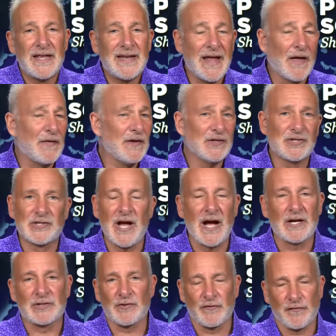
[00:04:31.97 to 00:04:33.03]
Now, these
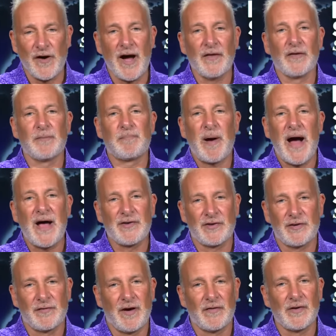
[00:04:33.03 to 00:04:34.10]
stocks are finally
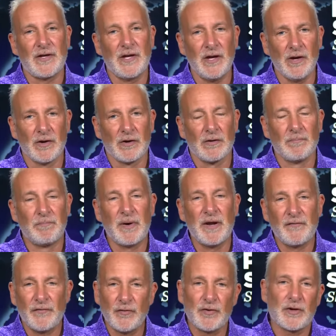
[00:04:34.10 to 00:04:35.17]
positive on the year, but
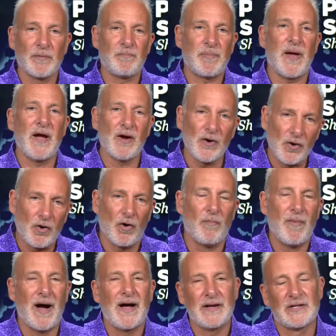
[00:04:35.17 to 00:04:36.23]
if you compare gold
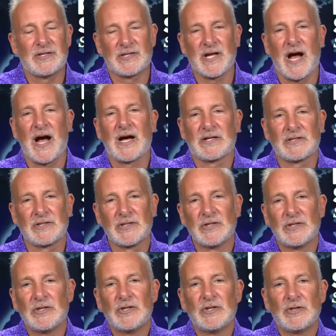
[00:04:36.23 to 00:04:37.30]
mining stocks
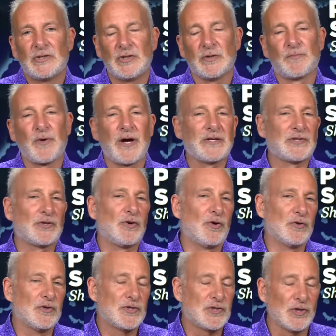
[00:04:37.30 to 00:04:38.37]
to the price of
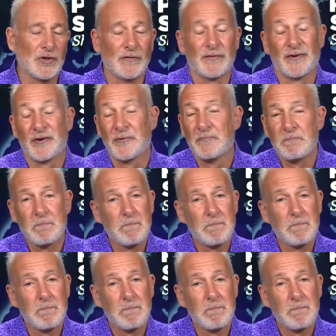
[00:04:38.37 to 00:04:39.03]
gold and silver,